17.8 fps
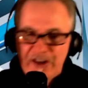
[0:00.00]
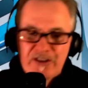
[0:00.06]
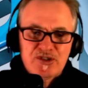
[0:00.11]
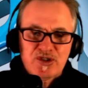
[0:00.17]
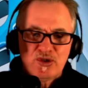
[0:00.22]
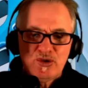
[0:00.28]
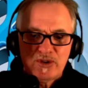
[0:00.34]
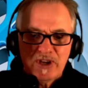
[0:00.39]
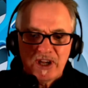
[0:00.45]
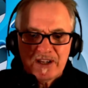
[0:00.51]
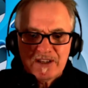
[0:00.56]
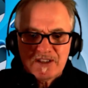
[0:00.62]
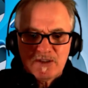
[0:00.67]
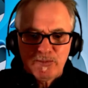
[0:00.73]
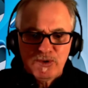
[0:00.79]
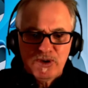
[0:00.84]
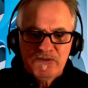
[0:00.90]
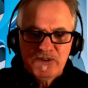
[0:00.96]
as good as the
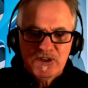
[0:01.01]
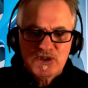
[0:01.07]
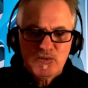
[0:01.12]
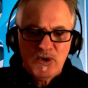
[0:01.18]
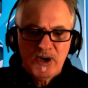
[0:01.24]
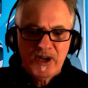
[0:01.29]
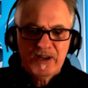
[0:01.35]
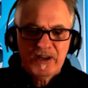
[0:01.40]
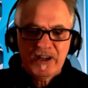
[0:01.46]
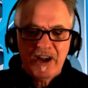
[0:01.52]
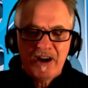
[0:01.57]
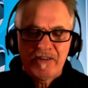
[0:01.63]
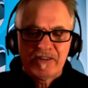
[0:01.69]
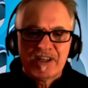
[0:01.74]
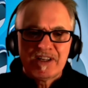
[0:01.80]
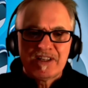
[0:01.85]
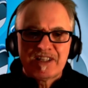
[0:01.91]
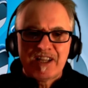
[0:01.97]
previous one,
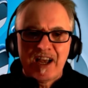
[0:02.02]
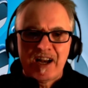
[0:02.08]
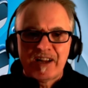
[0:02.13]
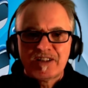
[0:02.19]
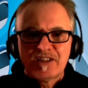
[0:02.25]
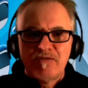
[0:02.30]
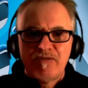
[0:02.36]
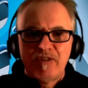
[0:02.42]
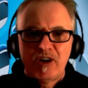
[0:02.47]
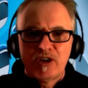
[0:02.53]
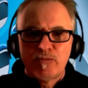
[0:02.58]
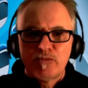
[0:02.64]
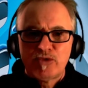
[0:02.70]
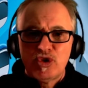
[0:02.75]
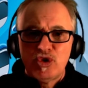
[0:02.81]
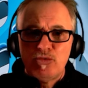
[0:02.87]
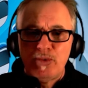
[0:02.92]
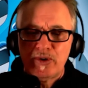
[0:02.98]
Guardians Galaxy Volume
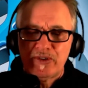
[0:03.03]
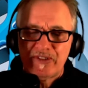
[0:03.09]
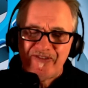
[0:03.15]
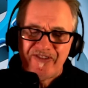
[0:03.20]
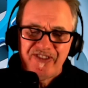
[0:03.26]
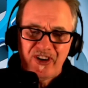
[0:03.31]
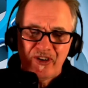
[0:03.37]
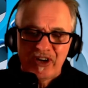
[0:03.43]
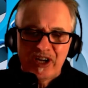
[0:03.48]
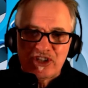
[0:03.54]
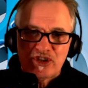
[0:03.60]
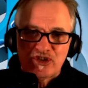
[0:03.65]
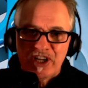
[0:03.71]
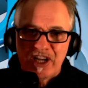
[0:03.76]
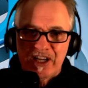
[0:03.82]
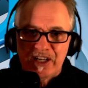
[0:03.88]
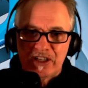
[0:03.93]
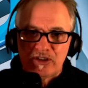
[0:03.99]
2, but very
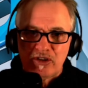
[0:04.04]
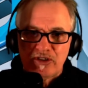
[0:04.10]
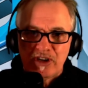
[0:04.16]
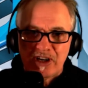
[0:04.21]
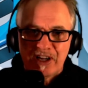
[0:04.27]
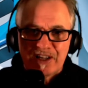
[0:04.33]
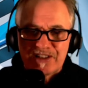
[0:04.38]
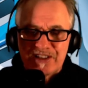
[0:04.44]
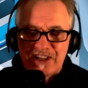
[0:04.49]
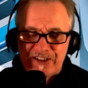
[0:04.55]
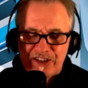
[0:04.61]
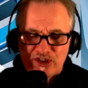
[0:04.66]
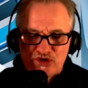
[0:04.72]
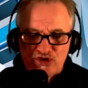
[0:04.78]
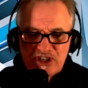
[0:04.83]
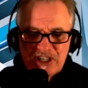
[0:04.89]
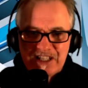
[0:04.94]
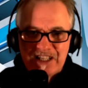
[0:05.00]
entertaining nonetheless. And the
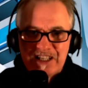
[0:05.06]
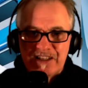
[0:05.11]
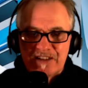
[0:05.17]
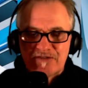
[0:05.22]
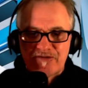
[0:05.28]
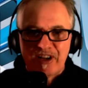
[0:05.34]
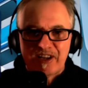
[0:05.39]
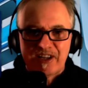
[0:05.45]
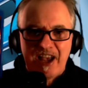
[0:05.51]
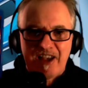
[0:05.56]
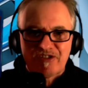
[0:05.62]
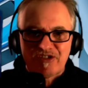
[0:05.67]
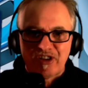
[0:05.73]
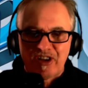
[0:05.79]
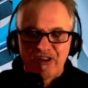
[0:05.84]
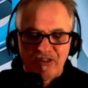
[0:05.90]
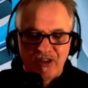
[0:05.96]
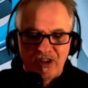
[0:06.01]
3D is
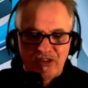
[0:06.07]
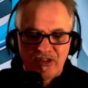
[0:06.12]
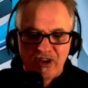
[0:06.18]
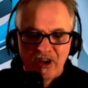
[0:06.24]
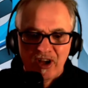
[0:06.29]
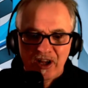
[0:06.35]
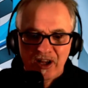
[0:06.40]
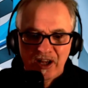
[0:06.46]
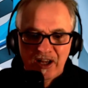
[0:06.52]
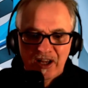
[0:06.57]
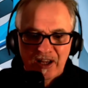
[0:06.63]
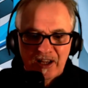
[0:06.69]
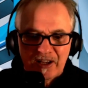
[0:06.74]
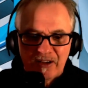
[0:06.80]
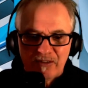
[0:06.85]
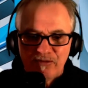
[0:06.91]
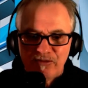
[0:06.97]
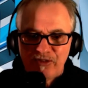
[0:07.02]
fantastic in this.
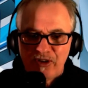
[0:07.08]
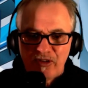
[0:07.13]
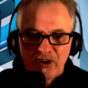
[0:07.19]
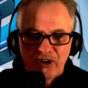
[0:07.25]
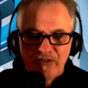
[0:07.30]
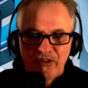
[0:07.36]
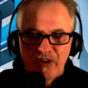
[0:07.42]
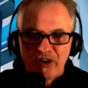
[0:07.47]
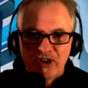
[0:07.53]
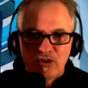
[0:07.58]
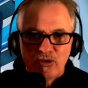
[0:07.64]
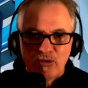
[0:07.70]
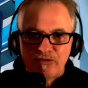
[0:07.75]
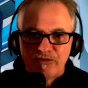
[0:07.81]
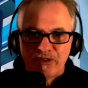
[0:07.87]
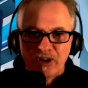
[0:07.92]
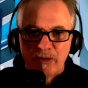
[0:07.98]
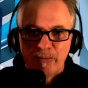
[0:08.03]
Very, very good
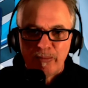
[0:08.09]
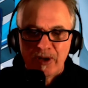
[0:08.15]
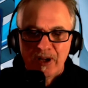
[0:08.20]
film.